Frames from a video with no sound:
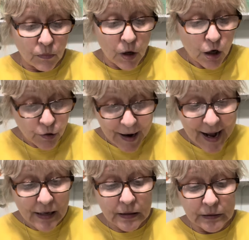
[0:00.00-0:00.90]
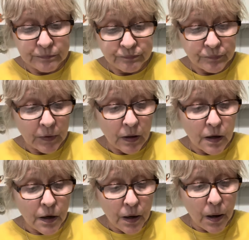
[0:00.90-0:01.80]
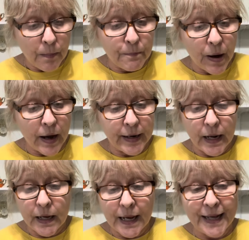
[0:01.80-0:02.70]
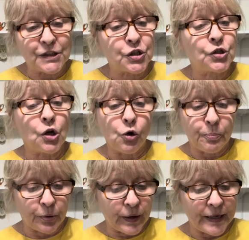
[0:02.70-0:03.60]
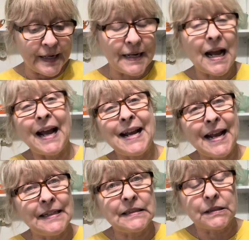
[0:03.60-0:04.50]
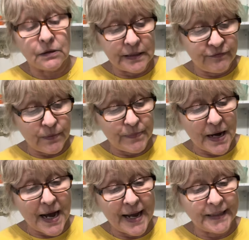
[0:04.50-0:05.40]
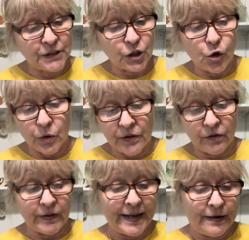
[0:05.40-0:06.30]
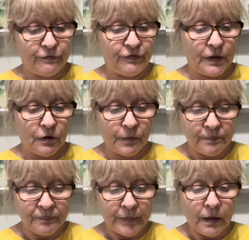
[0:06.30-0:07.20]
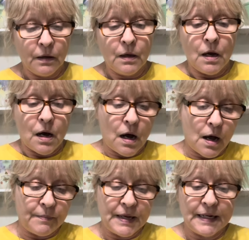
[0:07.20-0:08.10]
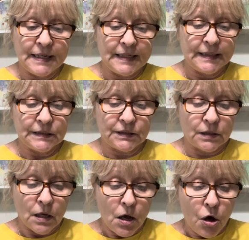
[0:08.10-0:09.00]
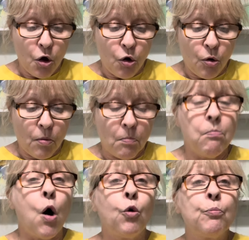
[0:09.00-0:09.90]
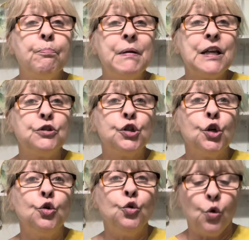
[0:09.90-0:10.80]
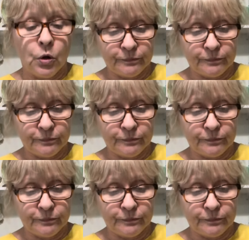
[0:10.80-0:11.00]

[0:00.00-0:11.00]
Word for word: a crack, but it's so pretty. I hated to leave it behind to go to the landfill. Um, and it is Mon Bijou,